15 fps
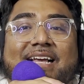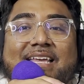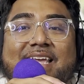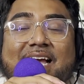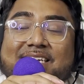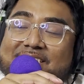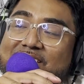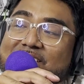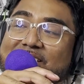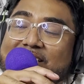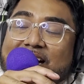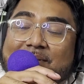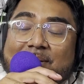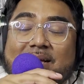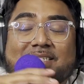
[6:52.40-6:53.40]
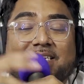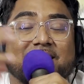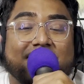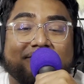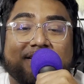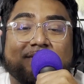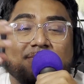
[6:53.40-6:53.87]
I'm actually
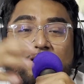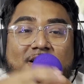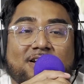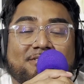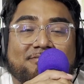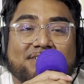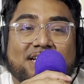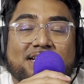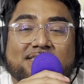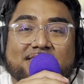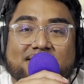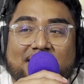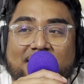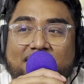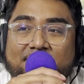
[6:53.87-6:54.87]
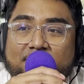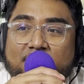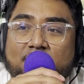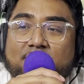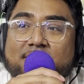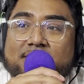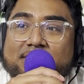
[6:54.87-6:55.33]
giving him a lot of chances. Now, if you
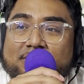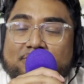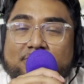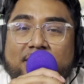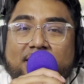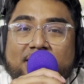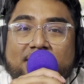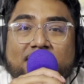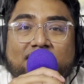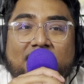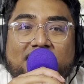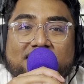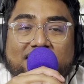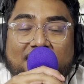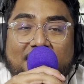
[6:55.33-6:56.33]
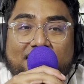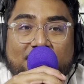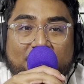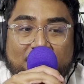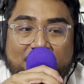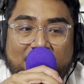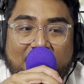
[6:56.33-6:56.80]
go into any Grand Slam
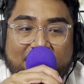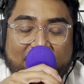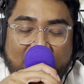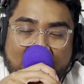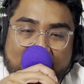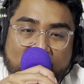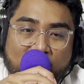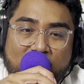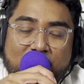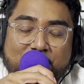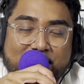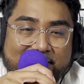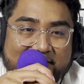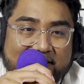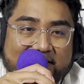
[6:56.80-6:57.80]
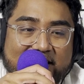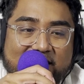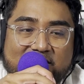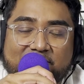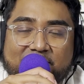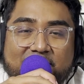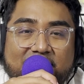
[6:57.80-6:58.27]
and you have like a 20%
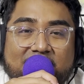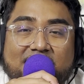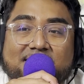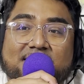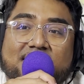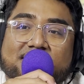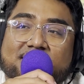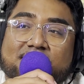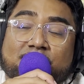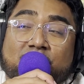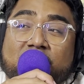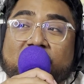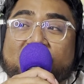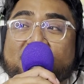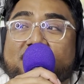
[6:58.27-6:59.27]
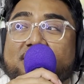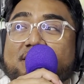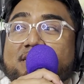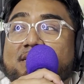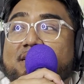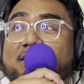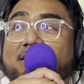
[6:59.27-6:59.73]
chance of winning, that's actually pretty good
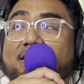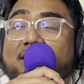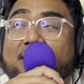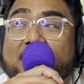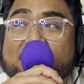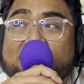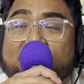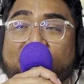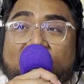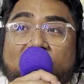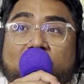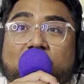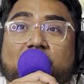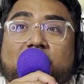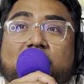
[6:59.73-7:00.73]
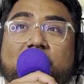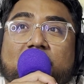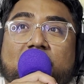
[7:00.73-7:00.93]
against the field.